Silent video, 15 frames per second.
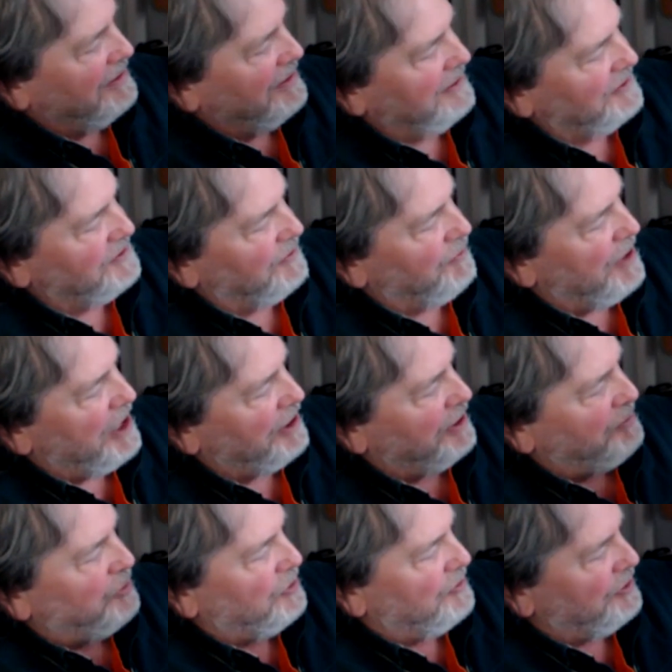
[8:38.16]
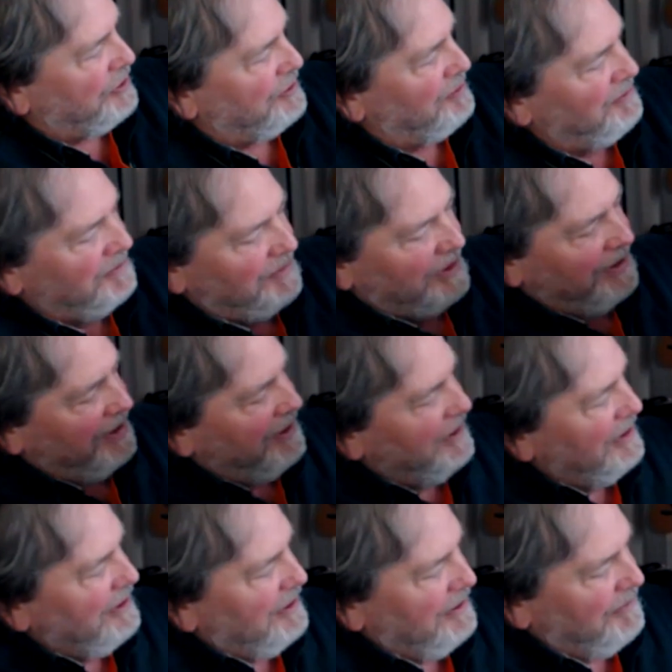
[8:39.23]
It's a rocket motor.
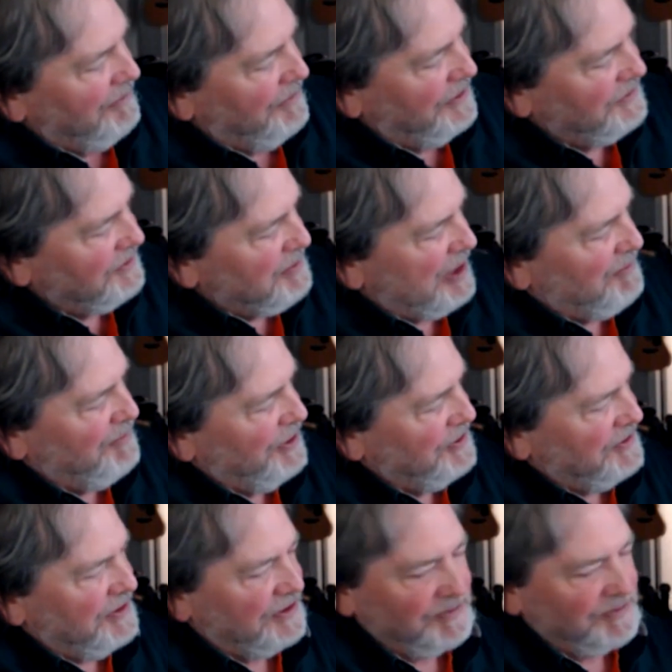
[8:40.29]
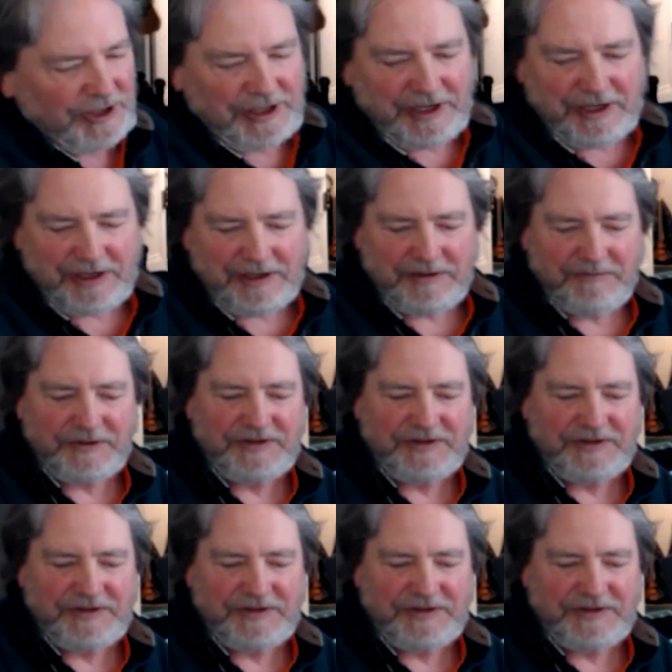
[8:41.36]
This is my business plan,